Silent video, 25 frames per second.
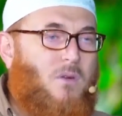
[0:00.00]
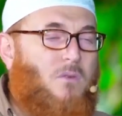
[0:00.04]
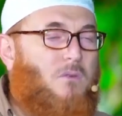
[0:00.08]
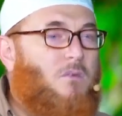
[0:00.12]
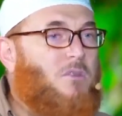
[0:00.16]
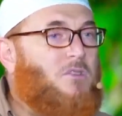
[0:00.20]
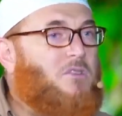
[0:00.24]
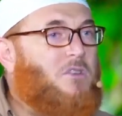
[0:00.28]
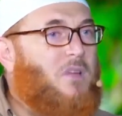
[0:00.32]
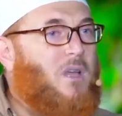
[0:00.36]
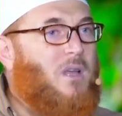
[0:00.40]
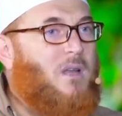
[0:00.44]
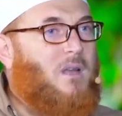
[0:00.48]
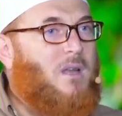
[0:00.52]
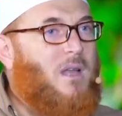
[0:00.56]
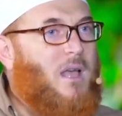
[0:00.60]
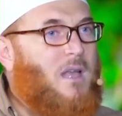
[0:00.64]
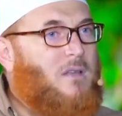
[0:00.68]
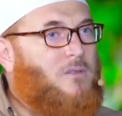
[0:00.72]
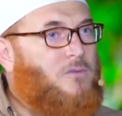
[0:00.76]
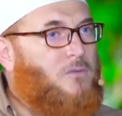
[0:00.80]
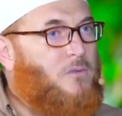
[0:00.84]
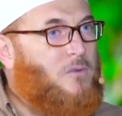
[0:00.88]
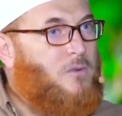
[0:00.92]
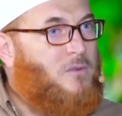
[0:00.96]
which can
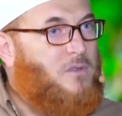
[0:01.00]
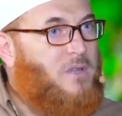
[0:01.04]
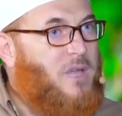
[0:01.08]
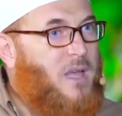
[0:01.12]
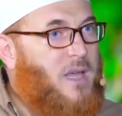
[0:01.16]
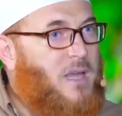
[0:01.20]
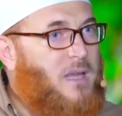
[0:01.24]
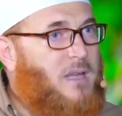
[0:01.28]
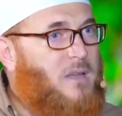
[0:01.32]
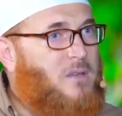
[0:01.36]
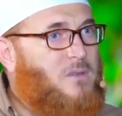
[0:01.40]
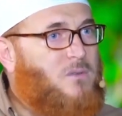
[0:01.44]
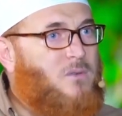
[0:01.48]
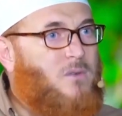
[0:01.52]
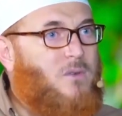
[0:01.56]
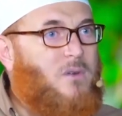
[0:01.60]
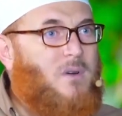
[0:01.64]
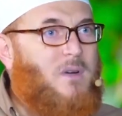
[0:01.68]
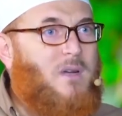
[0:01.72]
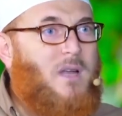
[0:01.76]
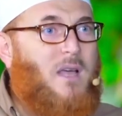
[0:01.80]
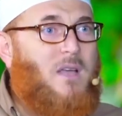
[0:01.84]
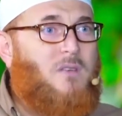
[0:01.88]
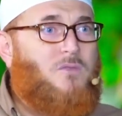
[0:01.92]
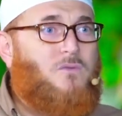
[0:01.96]
last for days
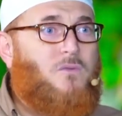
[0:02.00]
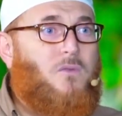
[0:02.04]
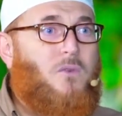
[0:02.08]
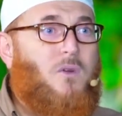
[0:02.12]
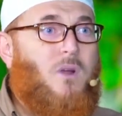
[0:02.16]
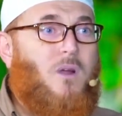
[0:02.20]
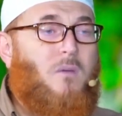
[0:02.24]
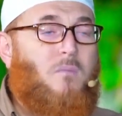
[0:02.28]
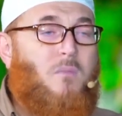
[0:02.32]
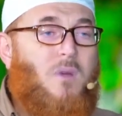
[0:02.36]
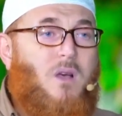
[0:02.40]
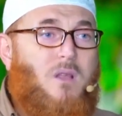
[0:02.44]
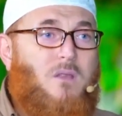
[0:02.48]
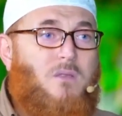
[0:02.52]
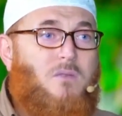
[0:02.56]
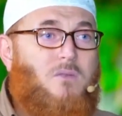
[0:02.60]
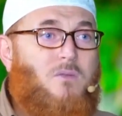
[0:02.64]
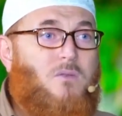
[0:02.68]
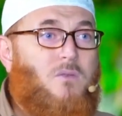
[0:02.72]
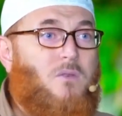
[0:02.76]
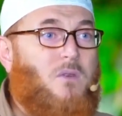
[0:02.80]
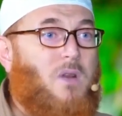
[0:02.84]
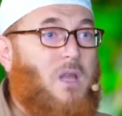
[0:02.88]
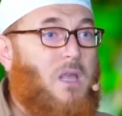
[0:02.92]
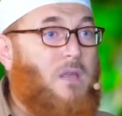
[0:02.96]
or last for a hmm.
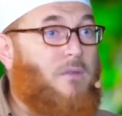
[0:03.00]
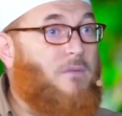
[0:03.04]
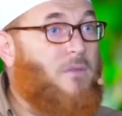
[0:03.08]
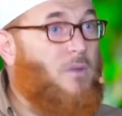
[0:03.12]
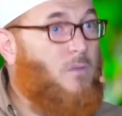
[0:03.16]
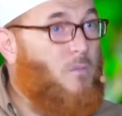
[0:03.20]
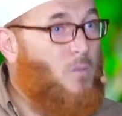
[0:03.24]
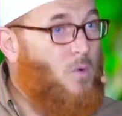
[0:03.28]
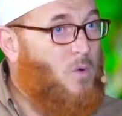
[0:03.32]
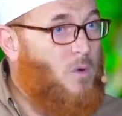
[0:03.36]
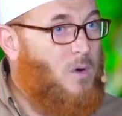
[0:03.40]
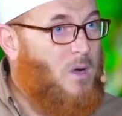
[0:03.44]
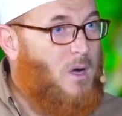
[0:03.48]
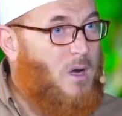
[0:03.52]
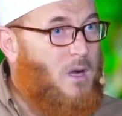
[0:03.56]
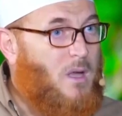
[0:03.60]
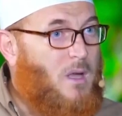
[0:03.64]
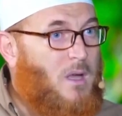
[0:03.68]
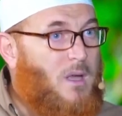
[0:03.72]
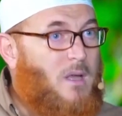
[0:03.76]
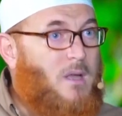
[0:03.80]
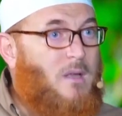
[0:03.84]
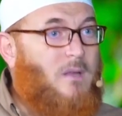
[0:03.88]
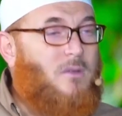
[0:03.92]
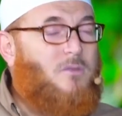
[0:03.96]
month or even more.
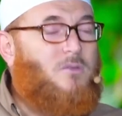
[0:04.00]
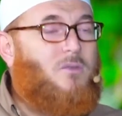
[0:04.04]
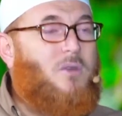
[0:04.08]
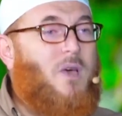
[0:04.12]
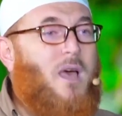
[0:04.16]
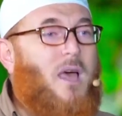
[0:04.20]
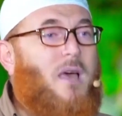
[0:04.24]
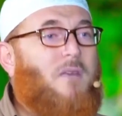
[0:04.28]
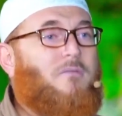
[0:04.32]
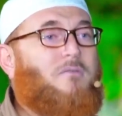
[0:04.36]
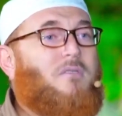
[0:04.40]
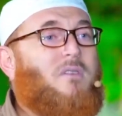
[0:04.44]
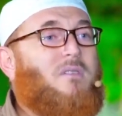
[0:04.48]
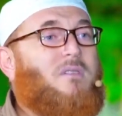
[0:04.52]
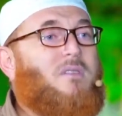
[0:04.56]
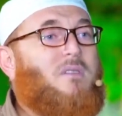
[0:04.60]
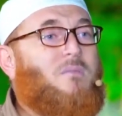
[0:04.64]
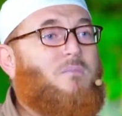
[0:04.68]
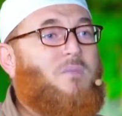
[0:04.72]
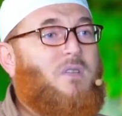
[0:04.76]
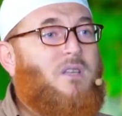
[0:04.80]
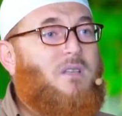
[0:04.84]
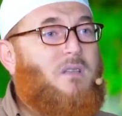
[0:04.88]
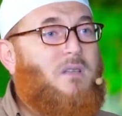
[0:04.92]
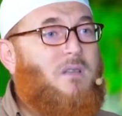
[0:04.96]
So after the
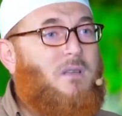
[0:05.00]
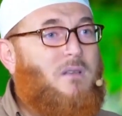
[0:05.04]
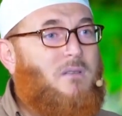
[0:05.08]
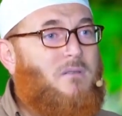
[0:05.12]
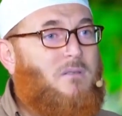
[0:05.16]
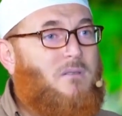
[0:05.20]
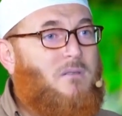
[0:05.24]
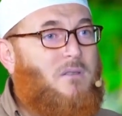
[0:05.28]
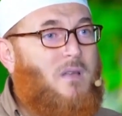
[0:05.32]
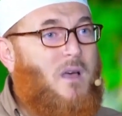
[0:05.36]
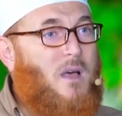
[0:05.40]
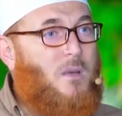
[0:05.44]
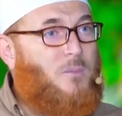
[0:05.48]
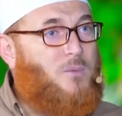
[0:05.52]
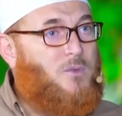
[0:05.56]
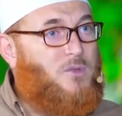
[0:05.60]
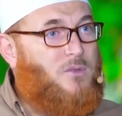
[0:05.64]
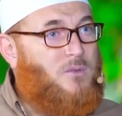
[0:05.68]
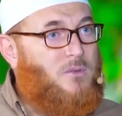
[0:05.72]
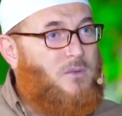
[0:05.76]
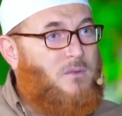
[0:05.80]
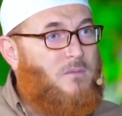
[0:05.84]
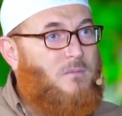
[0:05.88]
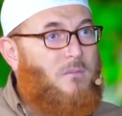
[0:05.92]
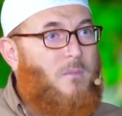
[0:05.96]
bleeding
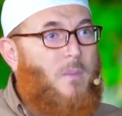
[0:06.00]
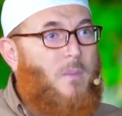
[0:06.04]
stops